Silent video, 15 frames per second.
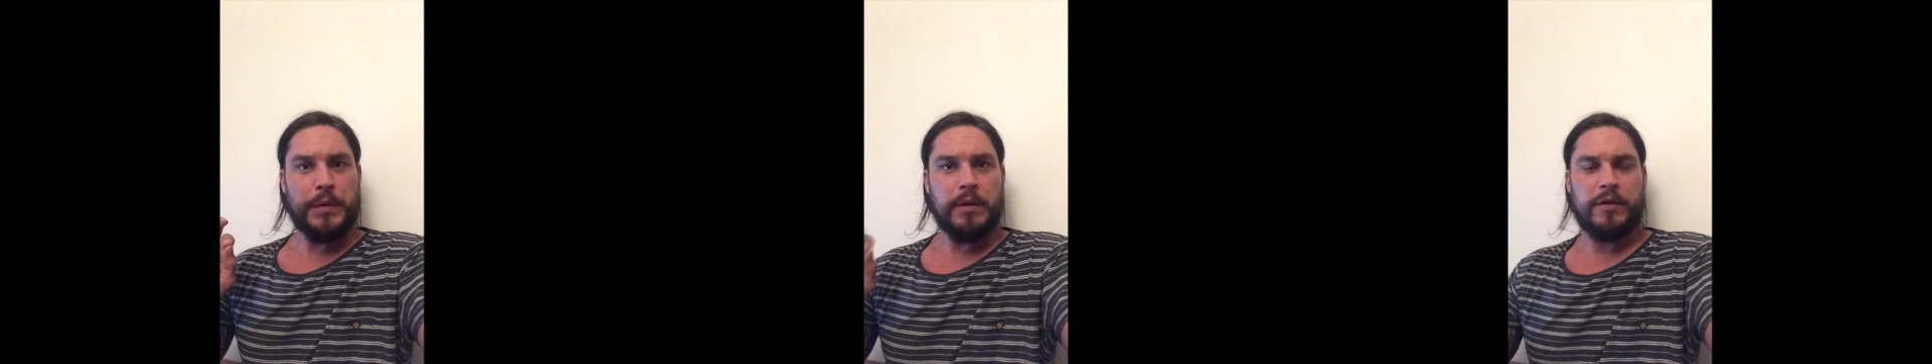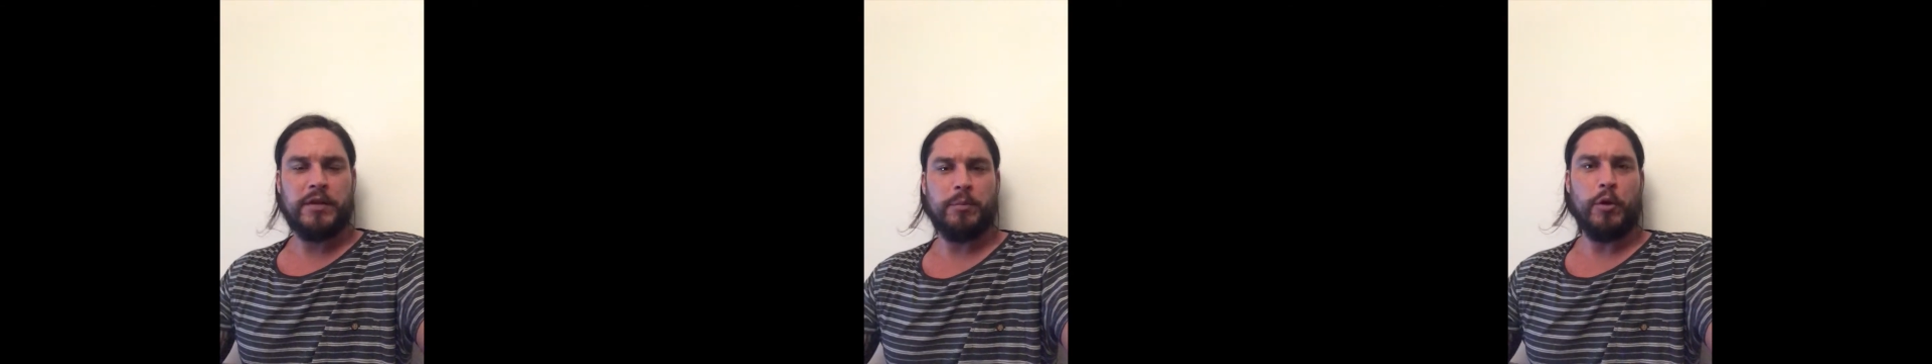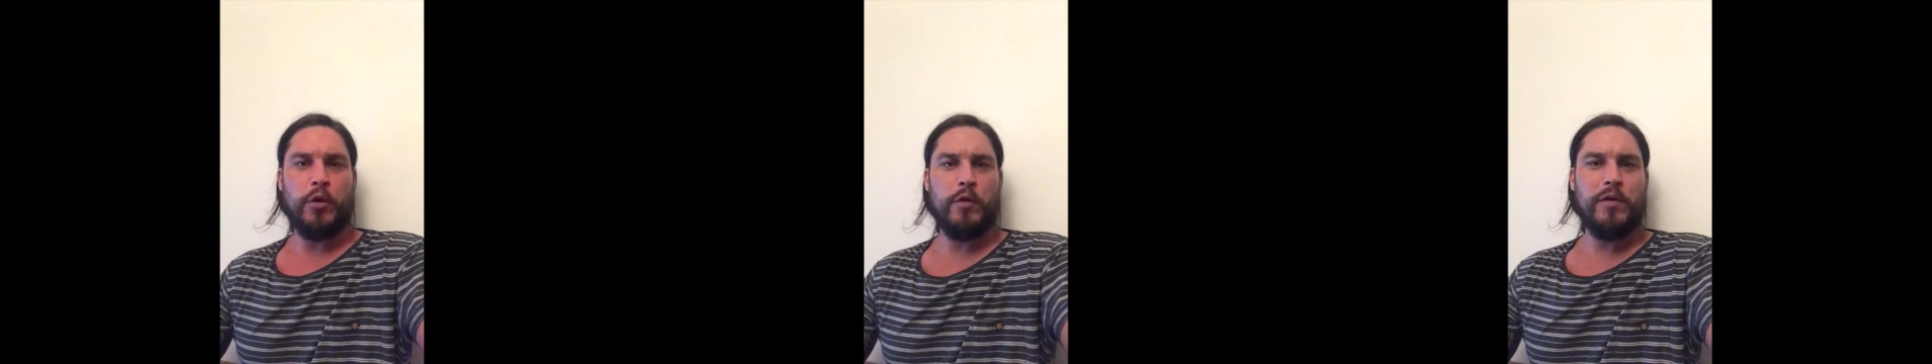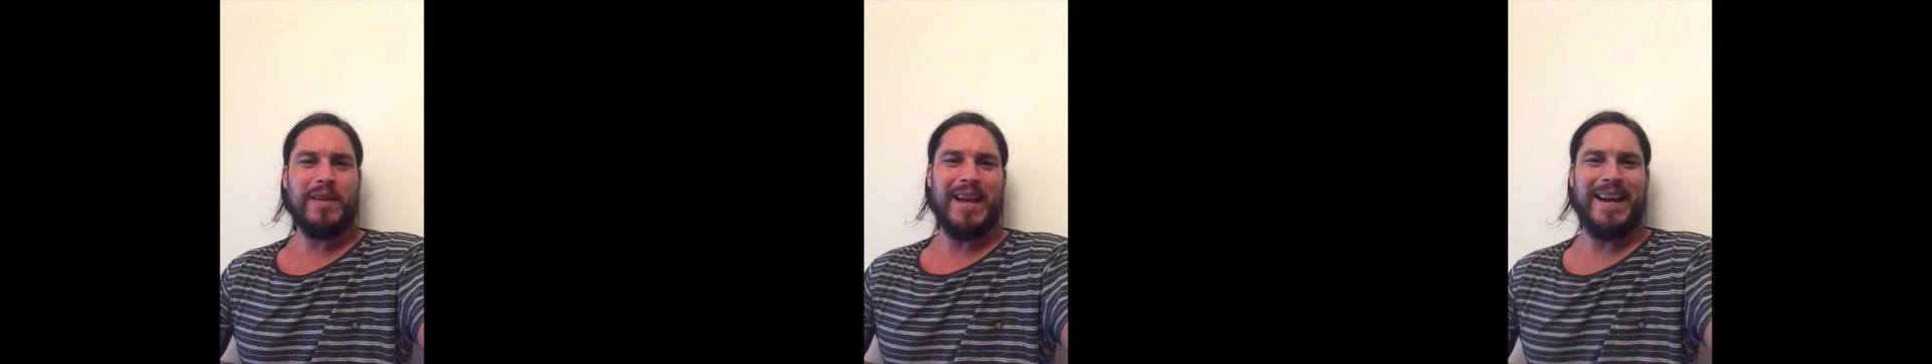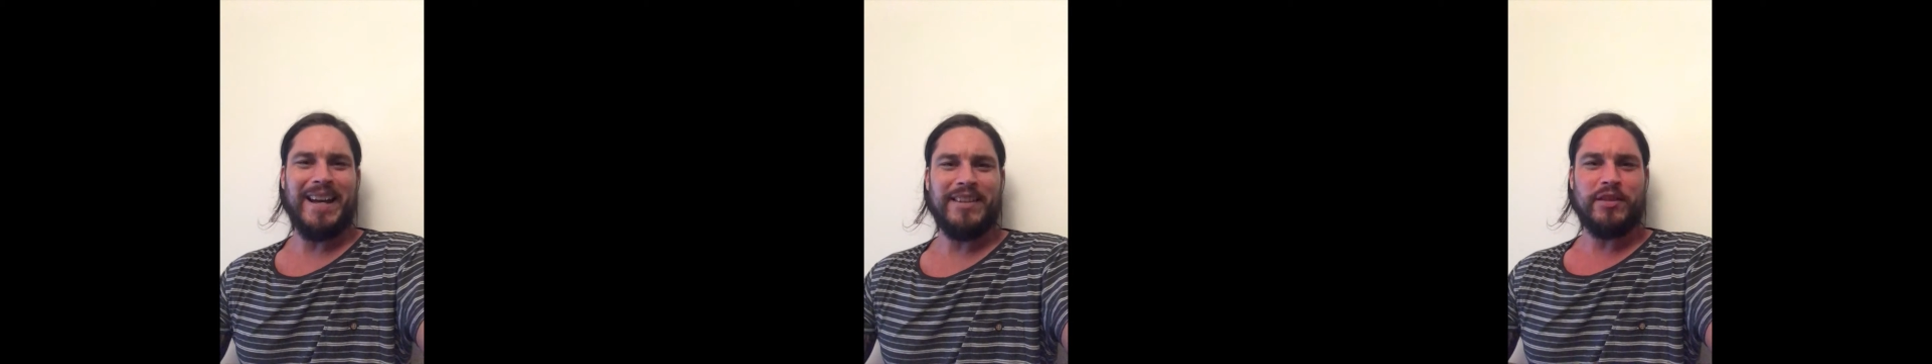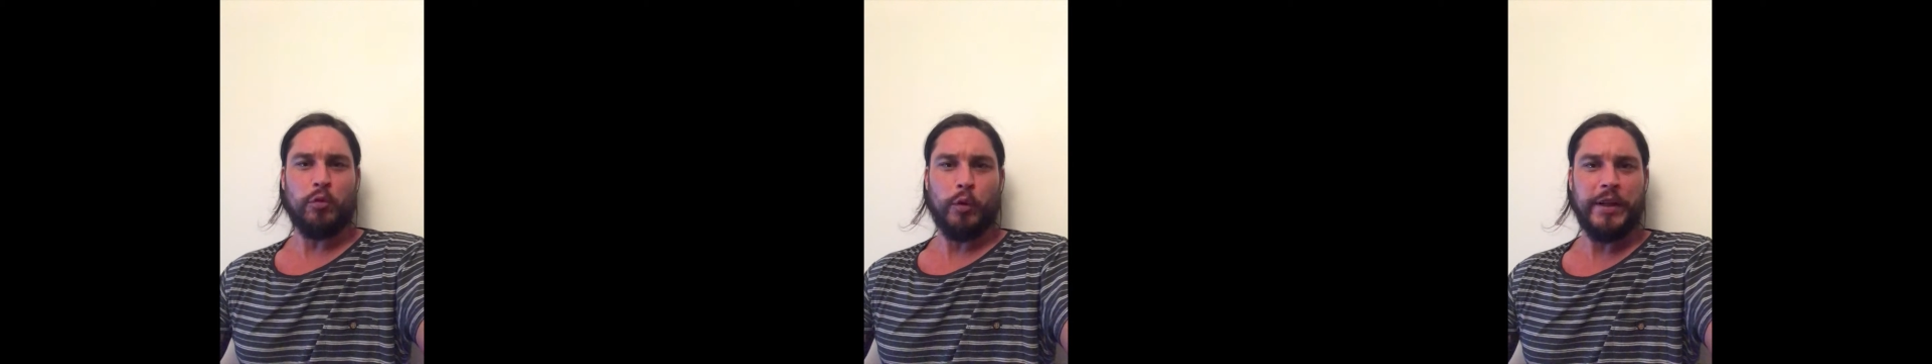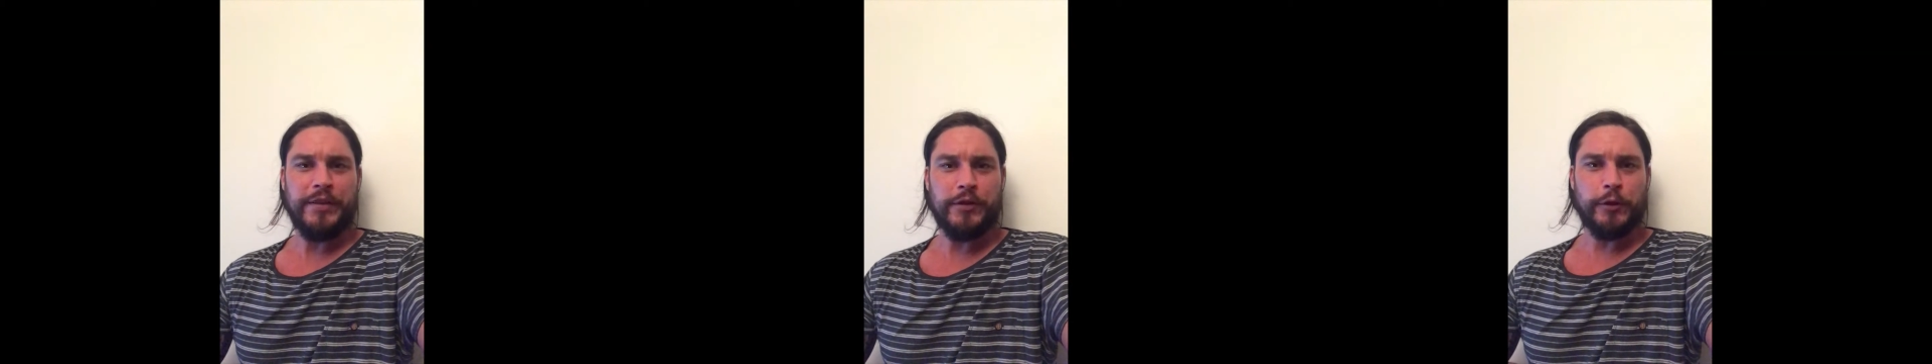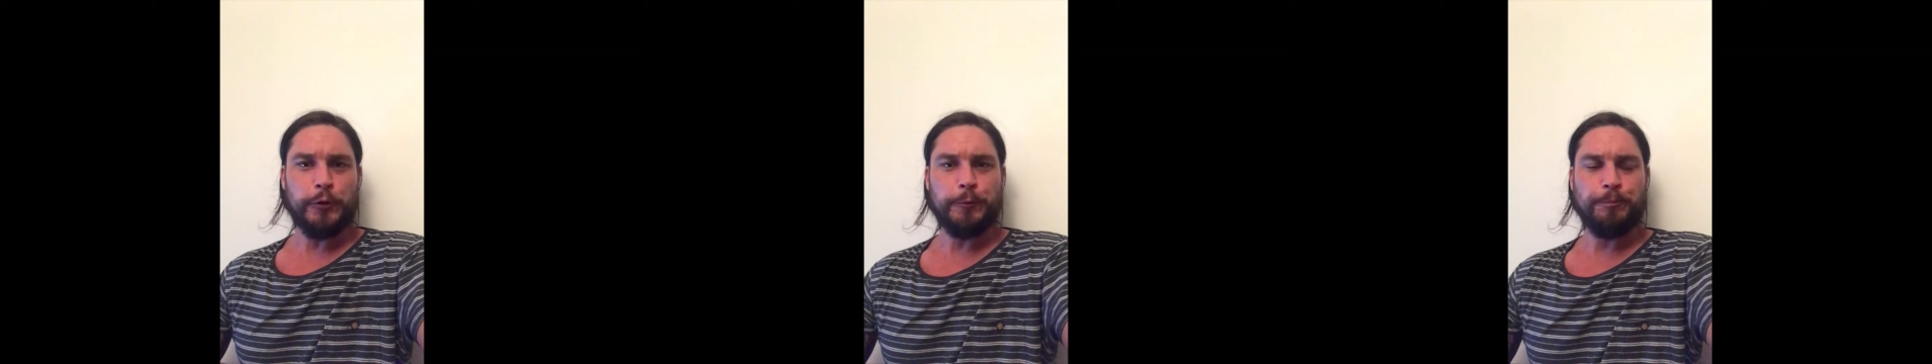smooth as a
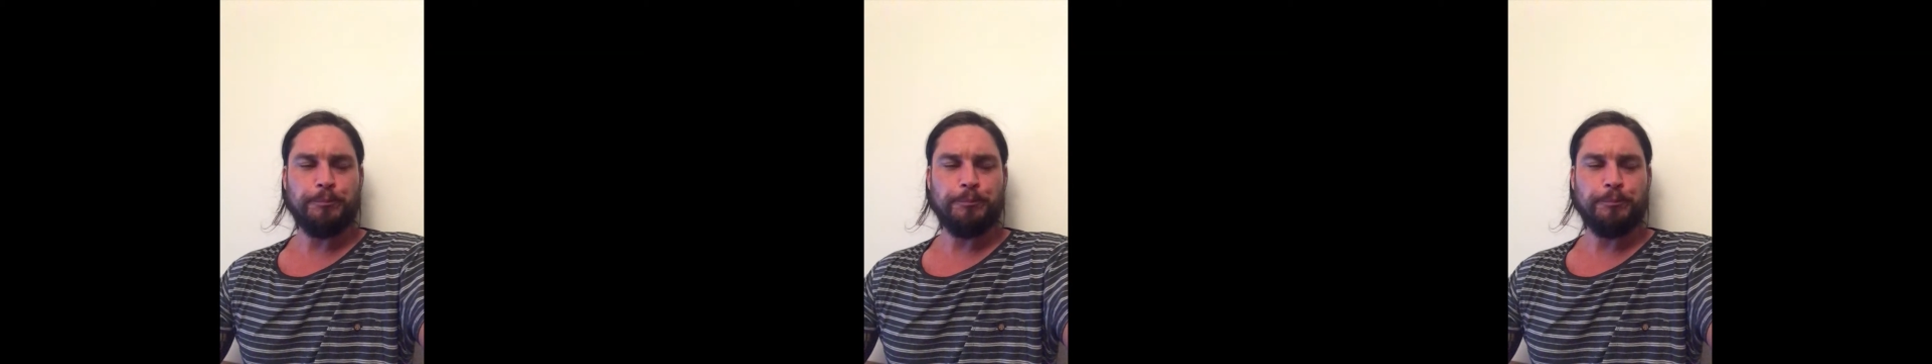whistle,